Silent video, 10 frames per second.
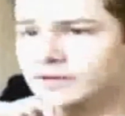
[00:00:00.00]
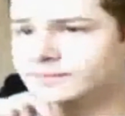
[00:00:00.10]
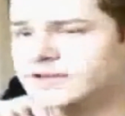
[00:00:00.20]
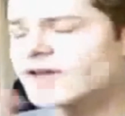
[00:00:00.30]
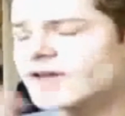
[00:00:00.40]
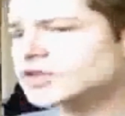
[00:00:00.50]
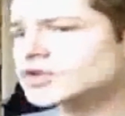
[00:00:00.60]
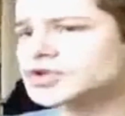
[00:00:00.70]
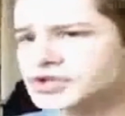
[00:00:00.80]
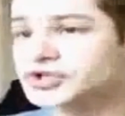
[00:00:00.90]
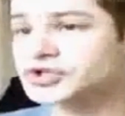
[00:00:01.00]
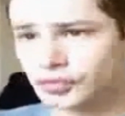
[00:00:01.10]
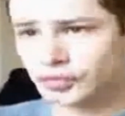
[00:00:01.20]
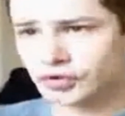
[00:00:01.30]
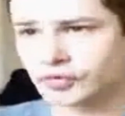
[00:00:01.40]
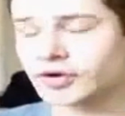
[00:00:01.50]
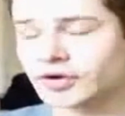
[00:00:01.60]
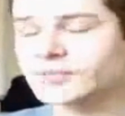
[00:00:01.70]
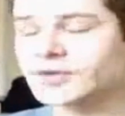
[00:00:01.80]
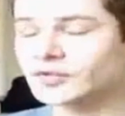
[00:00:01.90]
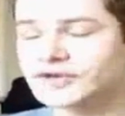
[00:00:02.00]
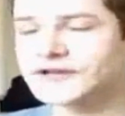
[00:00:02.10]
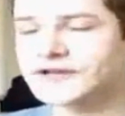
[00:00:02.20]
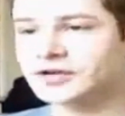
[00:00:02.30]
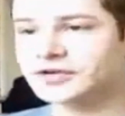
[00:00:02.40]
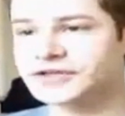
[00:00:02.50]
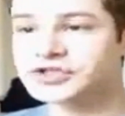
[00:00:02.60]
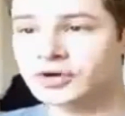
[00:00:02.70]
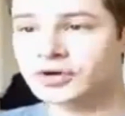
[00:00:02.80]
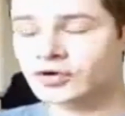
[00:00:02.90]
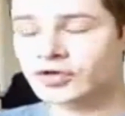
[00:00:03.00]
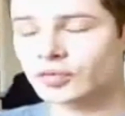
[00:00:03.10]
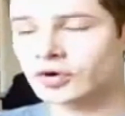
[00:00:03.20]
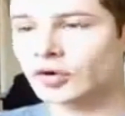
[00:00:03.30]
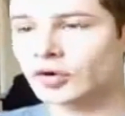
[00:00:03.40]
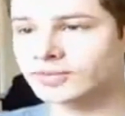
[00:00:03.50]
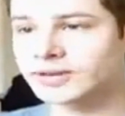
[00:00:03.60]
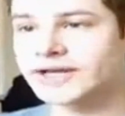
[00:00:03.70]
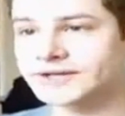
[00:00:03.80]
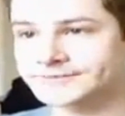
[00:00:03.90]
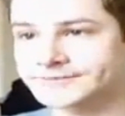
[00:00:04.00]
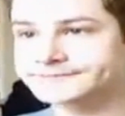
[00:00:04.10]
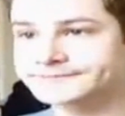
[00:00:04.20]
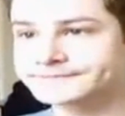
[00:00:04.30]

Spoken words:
Well, if evolution is true, you're going to be recycled into an earthworm or a plant.